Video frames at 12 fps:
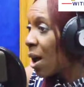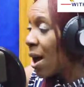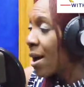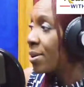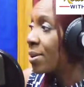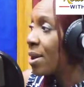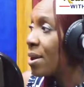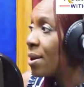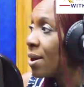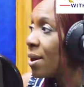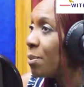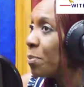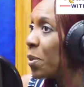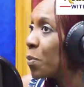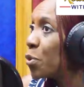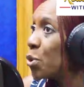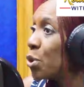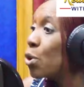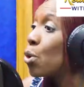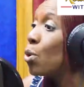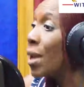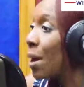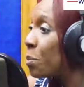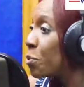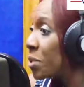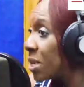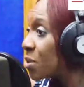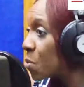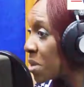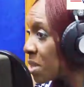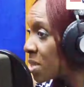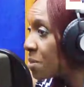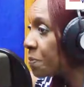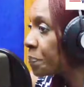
and people you can collaborate with,